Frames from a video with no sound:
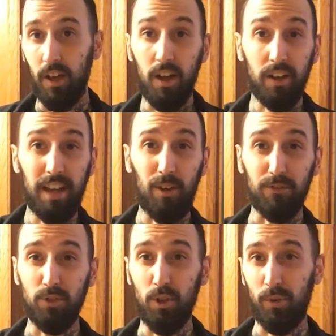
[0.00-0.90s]
Now
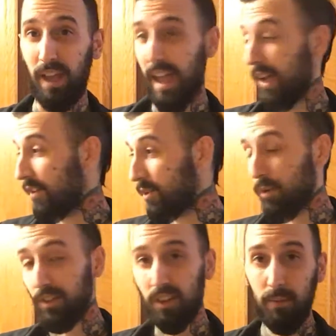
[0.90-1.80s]
if you don't have
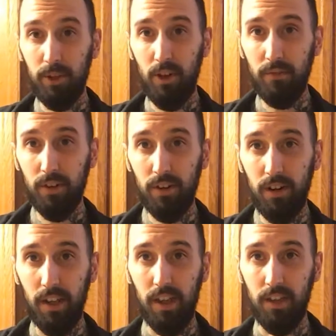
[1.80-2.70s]
anyone coming over
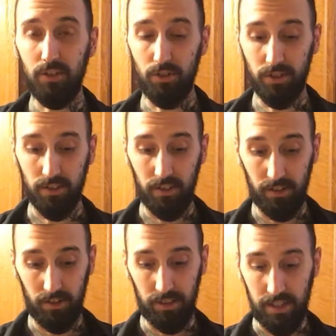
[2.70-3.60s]
and you're just gonna